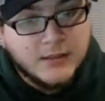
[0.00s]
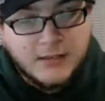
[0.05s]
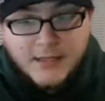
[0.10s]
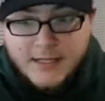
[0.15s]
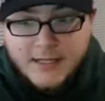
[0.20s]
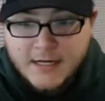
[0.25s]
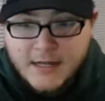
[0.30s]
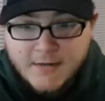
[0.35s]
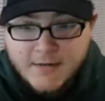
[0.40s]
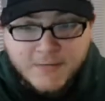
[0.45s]

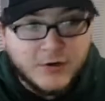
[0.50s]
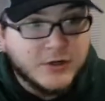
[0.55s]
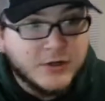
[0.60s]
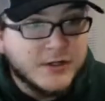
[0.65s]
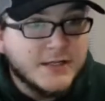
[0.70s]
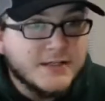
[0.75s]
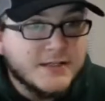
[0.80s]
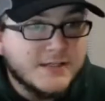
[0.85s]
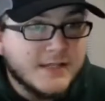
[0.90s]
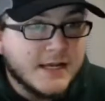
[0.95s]
and have
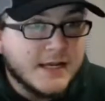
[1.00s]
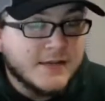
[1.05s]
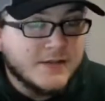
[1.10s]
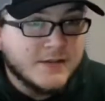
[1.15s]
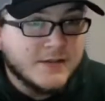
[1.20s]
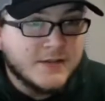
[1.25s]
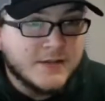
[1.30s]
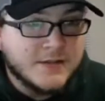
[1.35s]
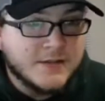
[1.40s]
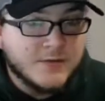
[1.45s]
already said
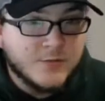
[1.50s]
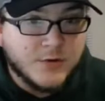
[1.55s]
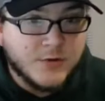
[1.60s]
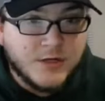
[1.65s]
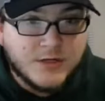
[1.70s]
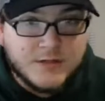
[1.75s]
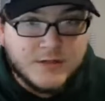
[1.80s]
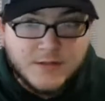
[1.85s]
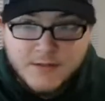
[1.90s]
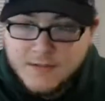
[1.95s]
this
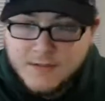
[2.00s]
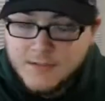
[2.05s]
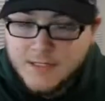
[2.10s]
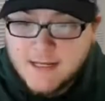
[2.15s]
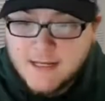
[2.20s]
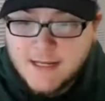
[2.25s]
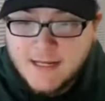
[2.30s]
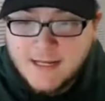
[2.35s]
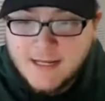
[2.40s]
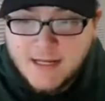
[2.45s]
was
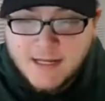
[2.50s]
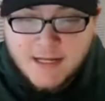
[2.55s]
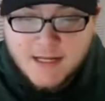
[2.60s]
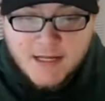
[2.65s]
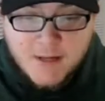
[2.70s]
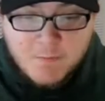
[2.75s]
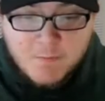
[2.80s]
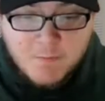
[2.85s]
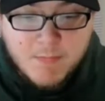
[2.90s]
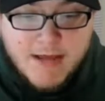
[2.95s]

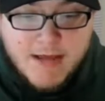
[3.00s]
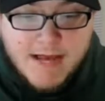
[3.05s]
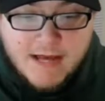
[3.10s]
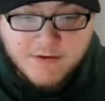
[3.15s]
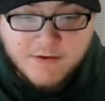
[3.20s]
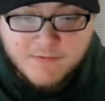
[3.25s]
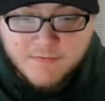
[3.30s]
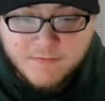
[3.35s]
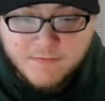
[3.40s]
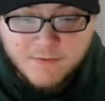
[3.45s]
a
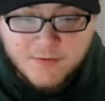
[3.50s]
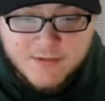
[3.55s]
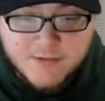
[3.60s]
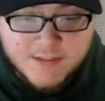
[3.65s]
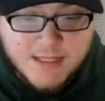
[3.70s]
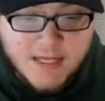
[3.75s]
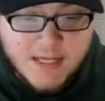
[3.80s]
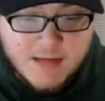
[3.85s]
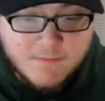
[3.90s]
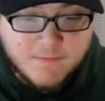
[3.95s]
bad first
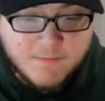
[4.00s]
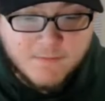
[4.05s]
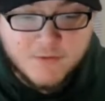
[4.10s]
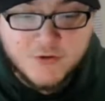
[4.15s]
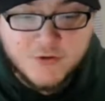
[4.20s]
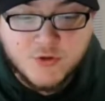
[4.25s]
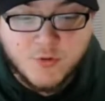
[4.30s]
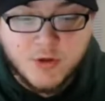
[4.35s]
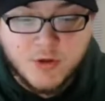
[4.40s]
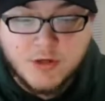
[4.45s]
game for
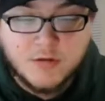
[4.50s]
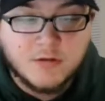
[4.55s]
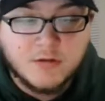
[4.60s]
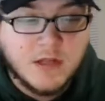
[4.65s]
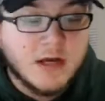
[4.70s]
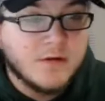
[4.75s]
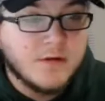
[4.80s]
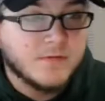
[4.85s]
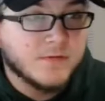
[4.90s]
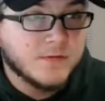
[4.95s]
Jordan
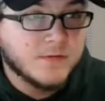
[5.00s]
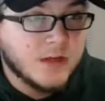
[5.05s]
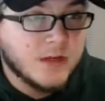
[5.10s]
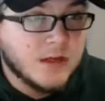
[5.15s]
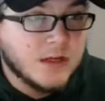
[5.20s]
Love.